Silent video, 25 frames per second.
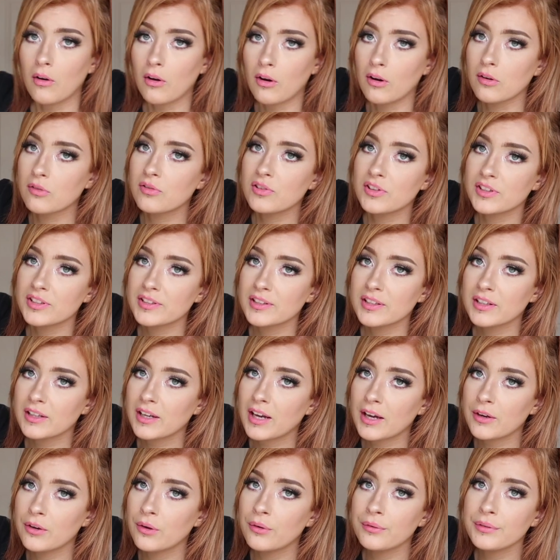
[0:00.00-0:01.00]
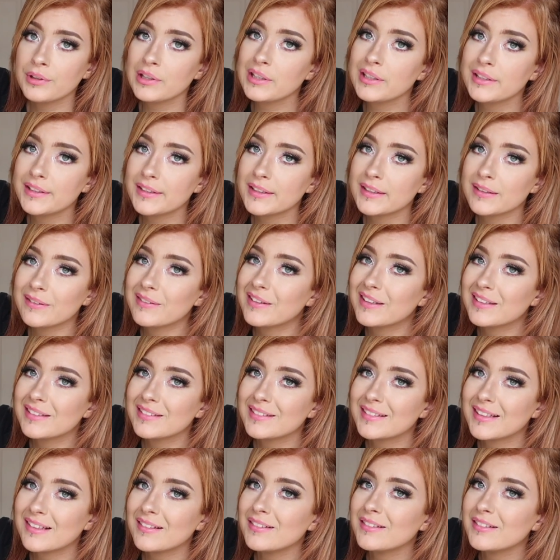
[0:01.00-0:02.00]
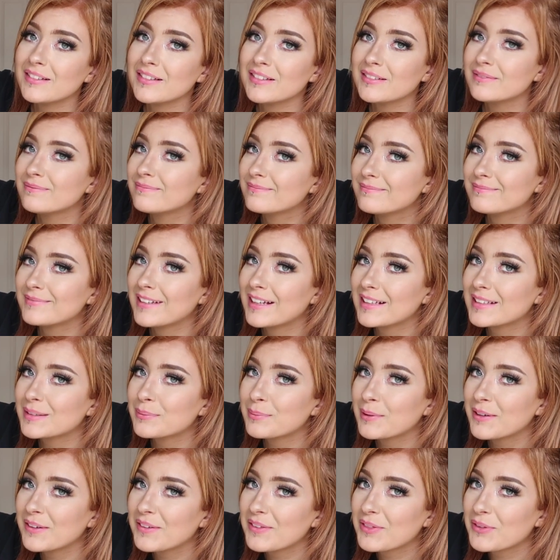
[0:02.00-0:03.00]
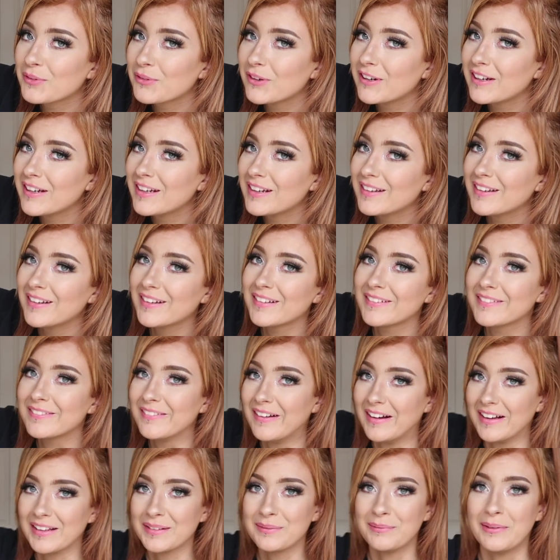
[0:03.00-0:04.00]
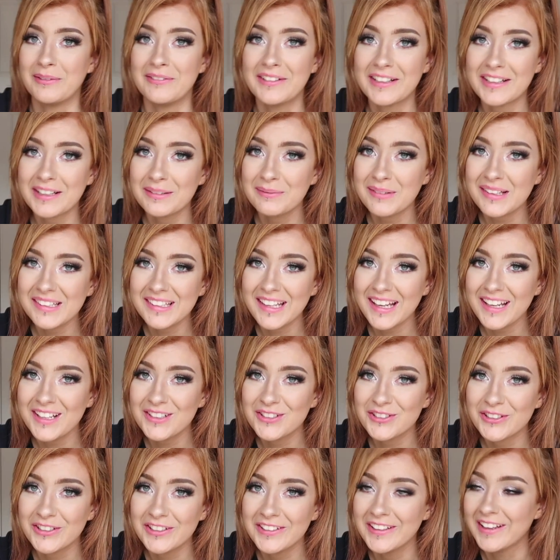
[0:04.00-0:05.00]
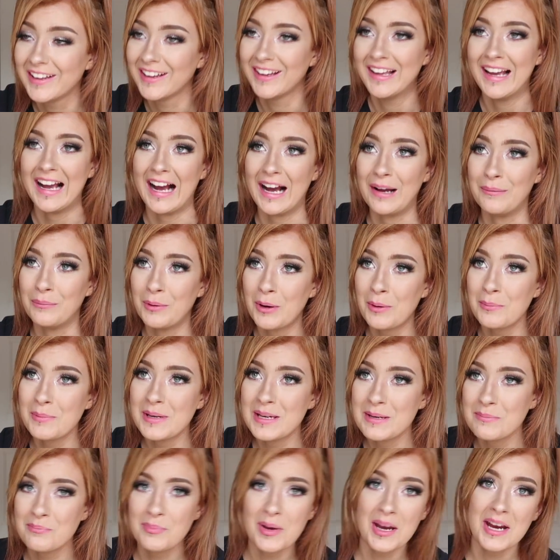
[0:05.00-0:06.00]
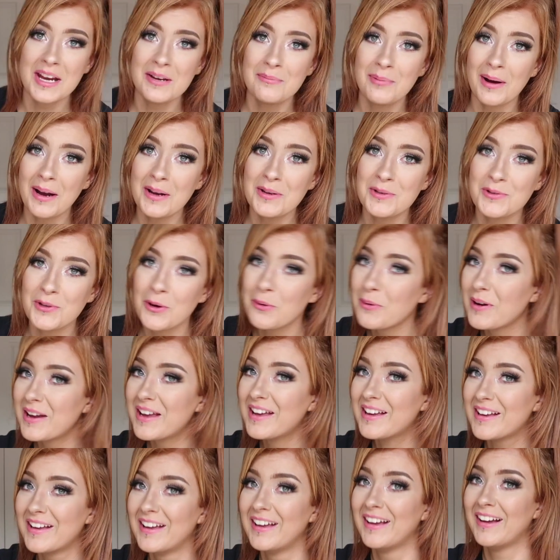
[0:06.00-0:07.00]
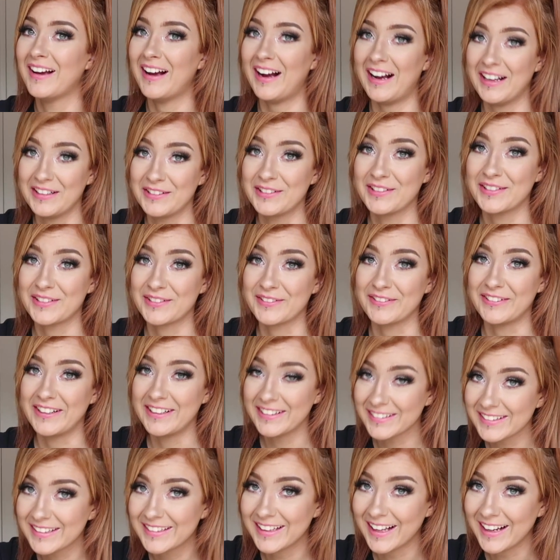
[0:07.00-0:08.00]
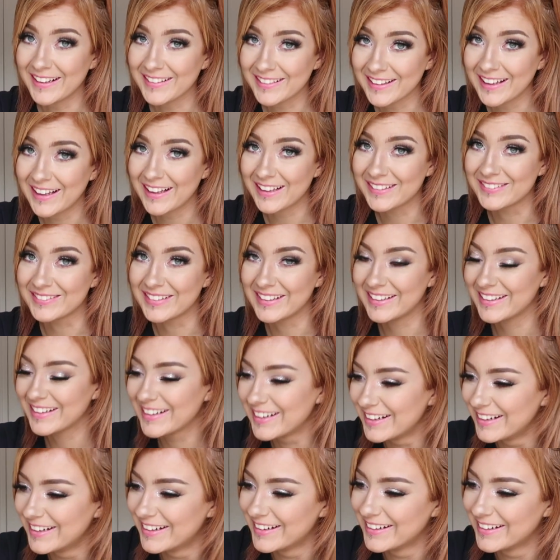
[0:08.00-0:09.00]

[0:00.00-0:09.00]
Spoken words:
obviously I don't need to really tell you. Expert 3. That's my recommendation. I'm not being paid by Shoei. I just really like the helmet.